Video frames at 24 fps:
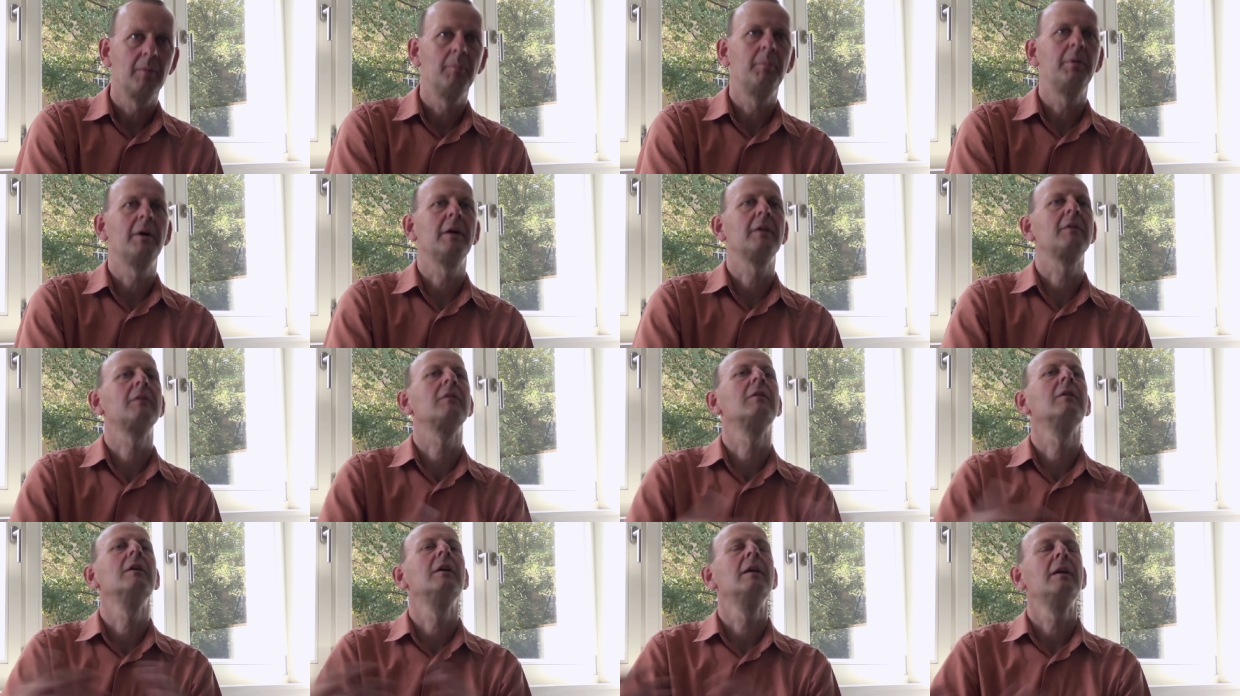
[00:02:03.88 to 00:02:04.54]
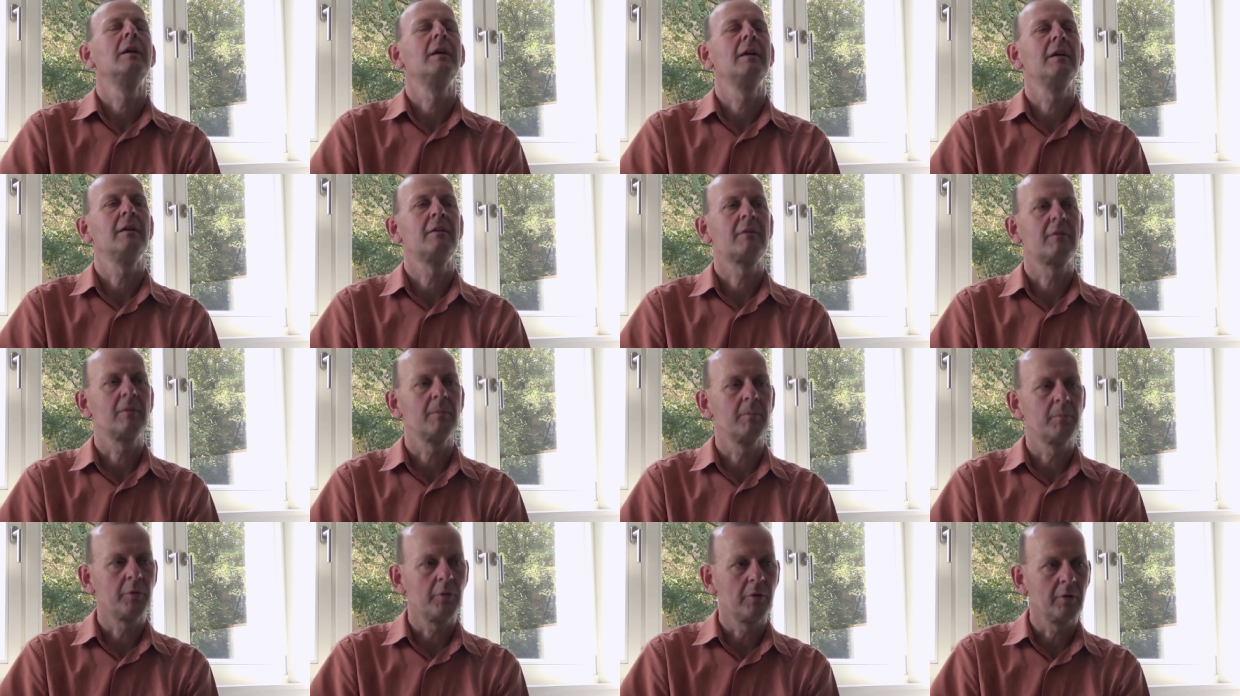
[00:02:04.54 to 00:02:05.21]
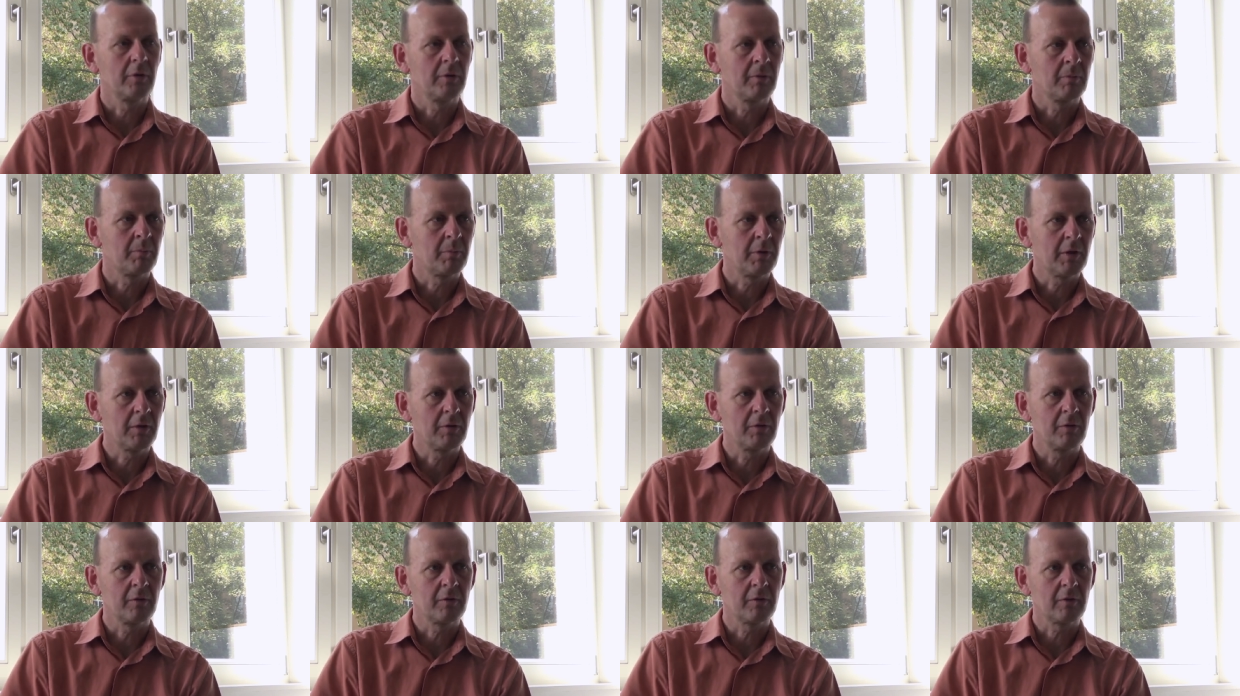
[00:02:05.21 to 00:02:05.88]
but it's important
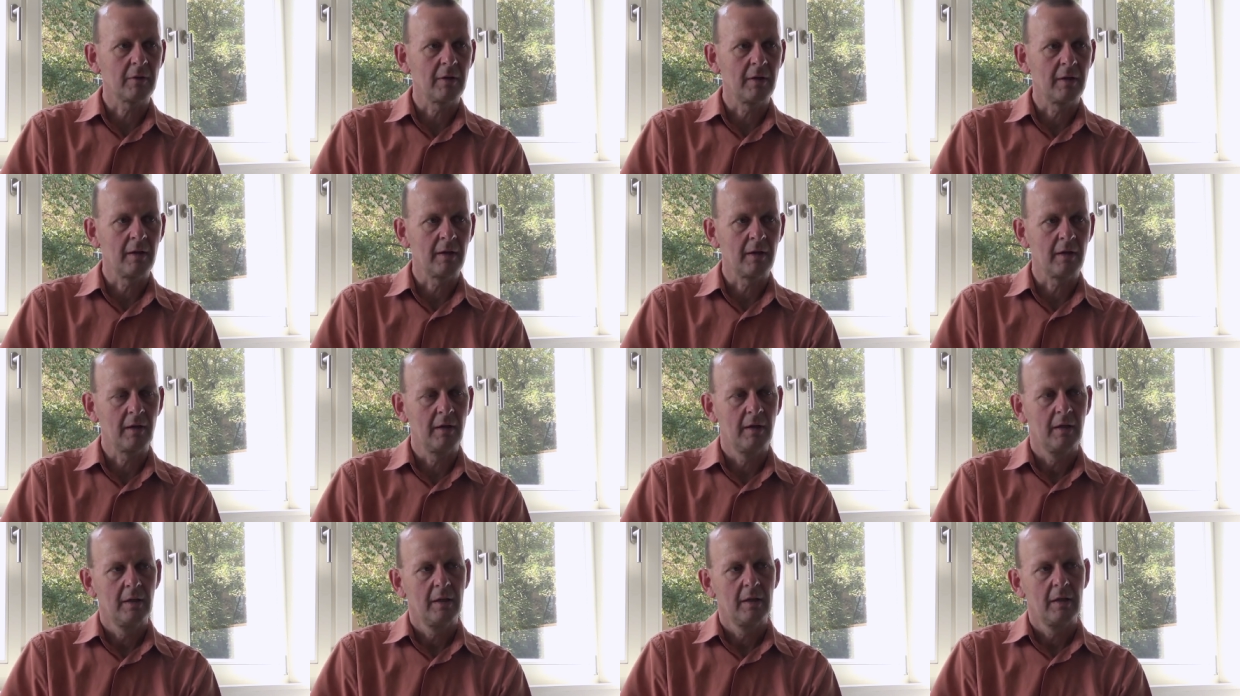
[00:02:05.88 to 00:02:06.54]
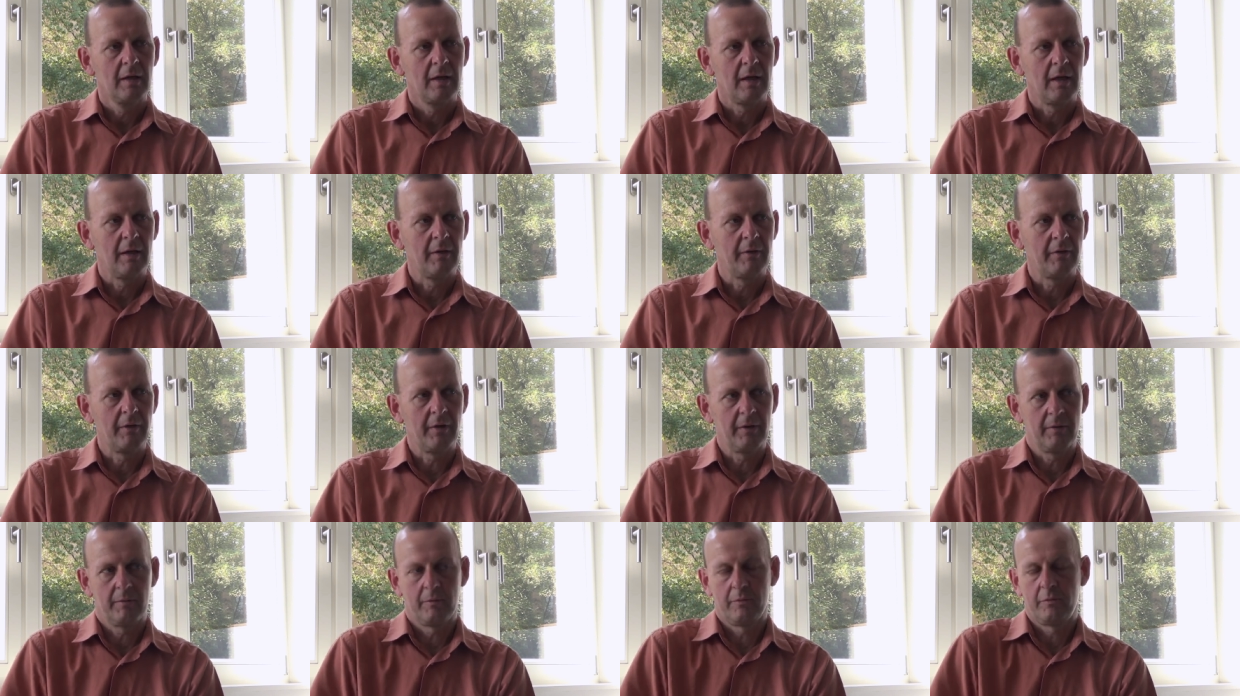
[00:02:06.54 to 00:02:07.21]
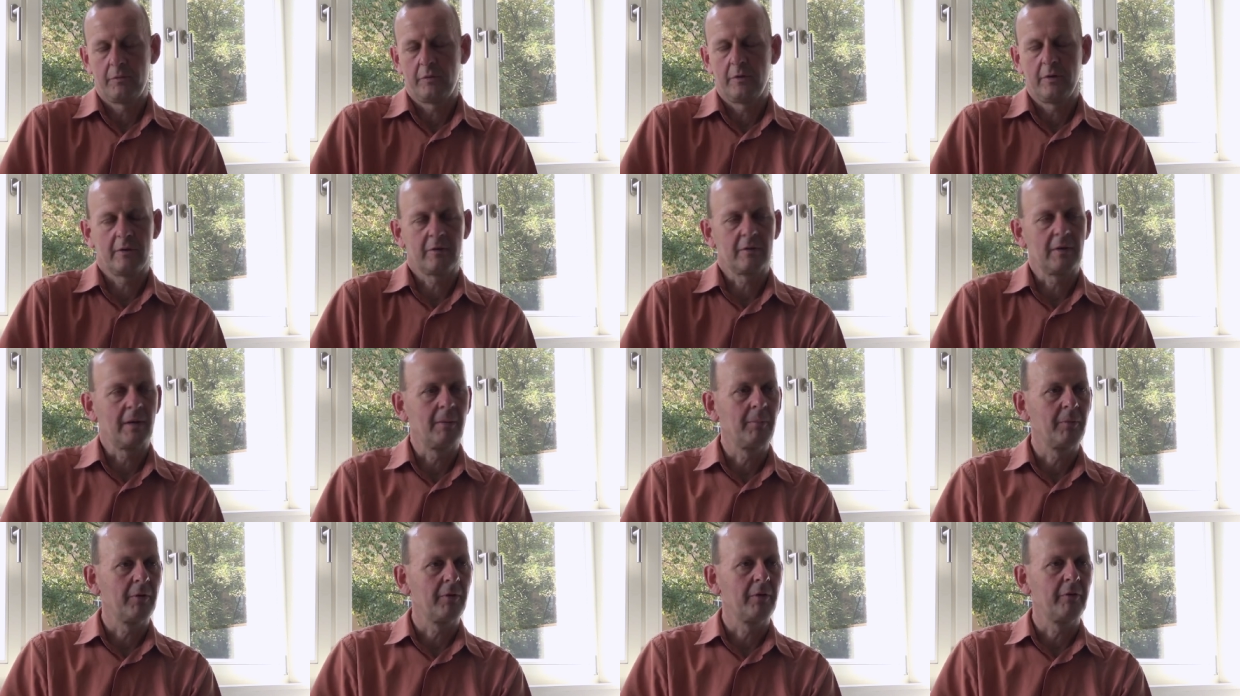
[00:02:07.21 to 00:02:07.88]
because for
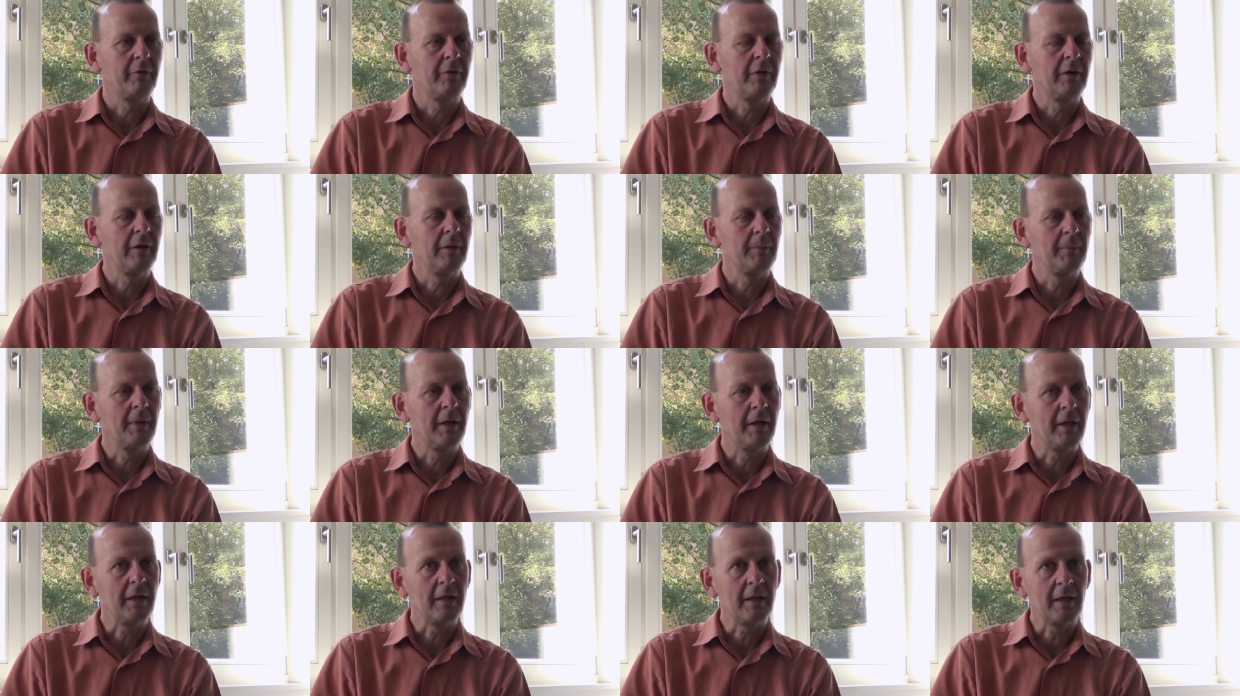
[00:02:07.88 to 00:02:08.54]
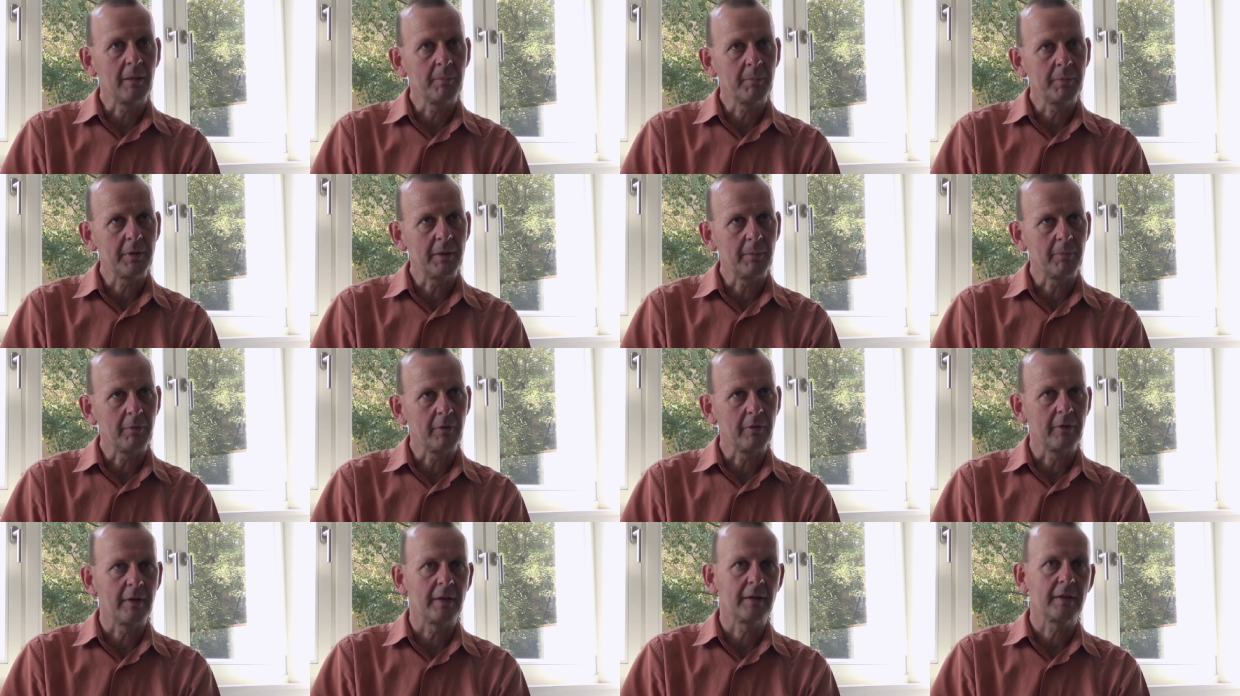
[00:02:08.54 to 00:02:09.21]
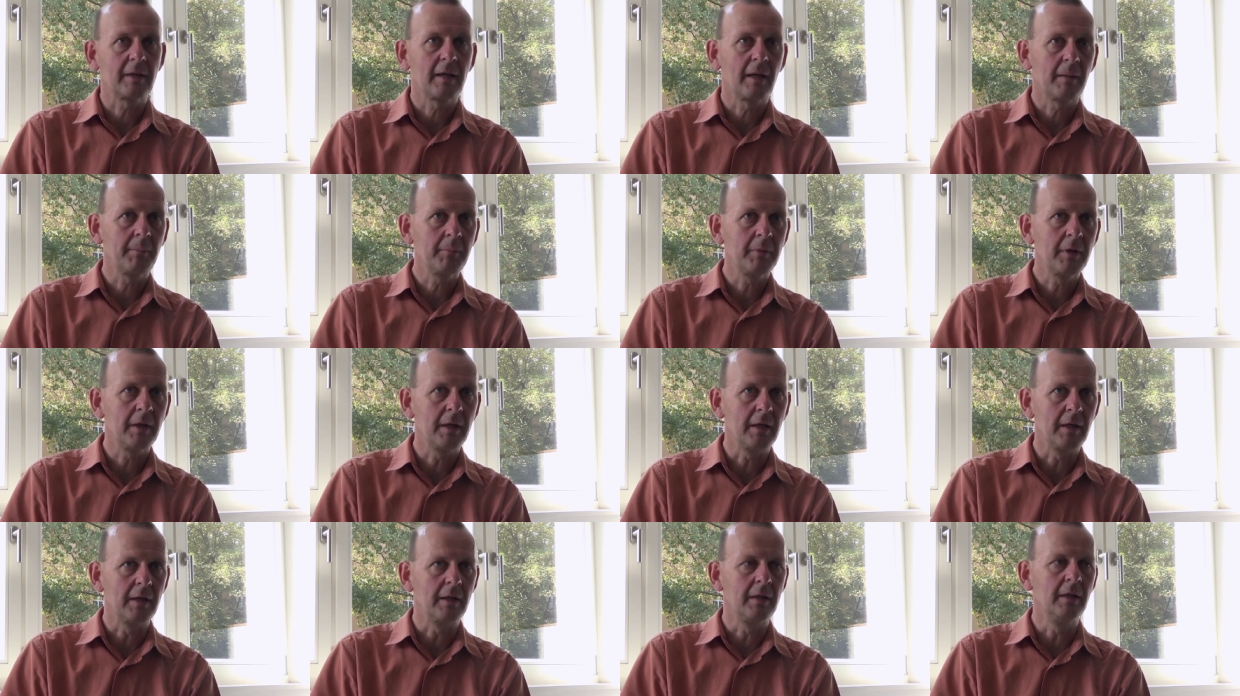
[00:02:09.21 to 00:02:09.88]
example, the very many young people that come
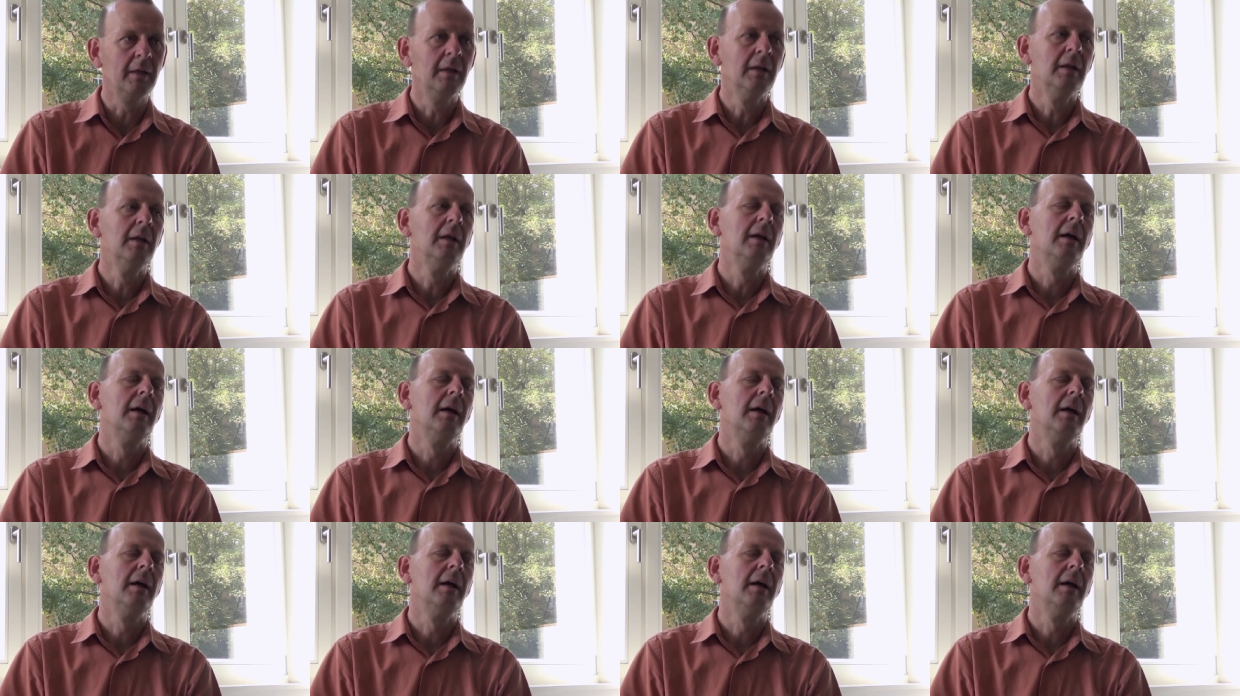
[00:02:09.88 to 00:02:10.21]
here